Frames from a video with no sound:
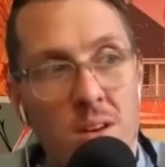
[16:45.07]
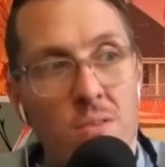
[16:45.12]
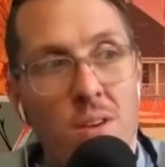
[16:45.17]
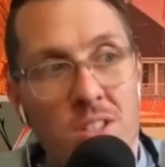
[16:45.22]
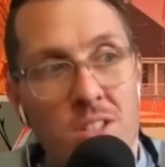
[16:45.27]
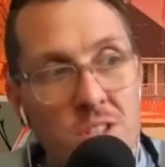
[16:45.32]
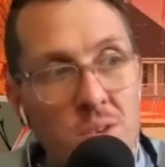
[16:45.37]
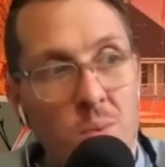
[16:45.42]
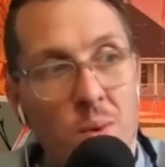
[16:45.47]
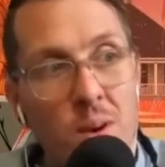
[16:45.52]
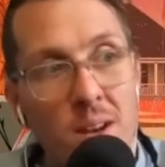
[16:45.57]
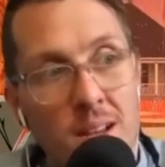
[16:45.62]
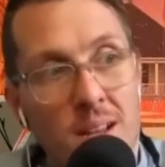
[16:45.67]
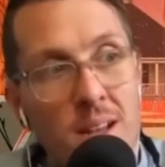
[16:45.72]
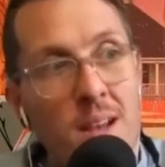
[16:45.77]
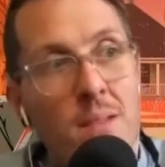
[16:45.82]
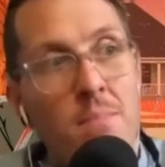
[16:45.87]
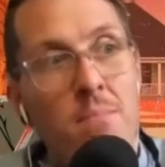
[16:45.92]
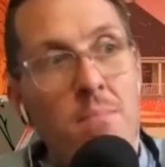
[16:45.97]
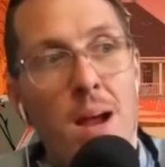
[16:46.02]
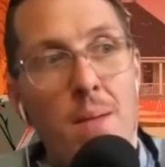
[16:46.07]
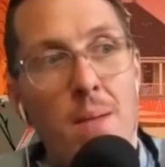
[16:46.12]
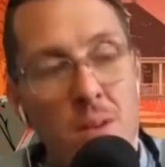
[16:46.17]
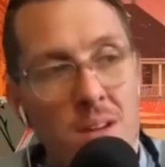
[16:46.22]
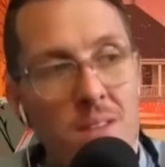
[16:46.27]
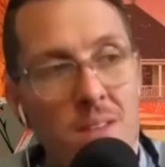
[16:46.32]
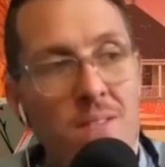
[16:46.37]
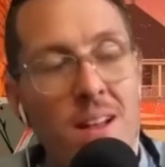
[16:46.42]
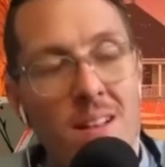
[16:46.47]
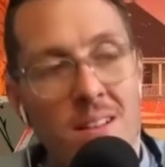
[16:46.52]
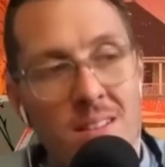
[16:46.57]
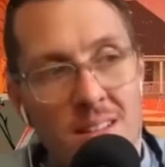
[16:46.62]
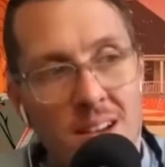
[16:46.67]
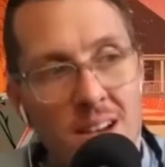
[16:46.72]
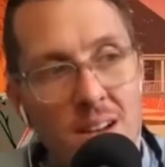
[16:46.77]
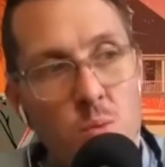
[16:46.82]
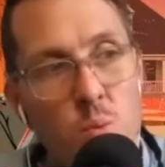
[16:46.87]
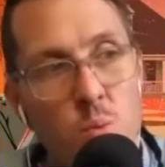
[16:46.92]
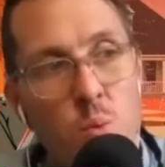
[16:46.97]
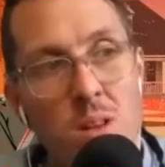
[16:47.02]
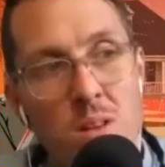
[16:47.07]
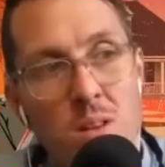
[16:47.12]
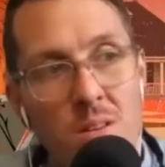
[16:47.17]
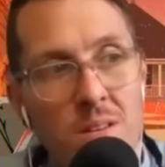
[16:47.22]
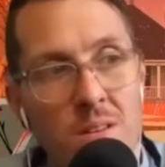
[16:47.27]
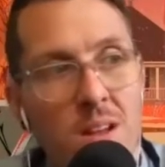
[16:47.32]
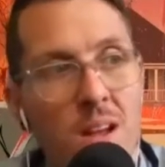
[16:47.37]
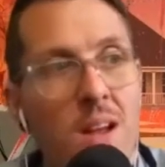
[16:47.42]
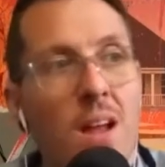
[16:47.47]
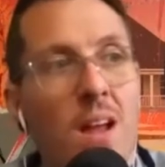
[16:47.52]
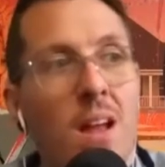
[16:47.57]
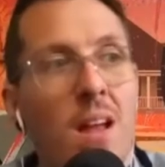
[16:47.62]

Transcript: The Grudge, The Ring, My Bloody Valentine, Willard,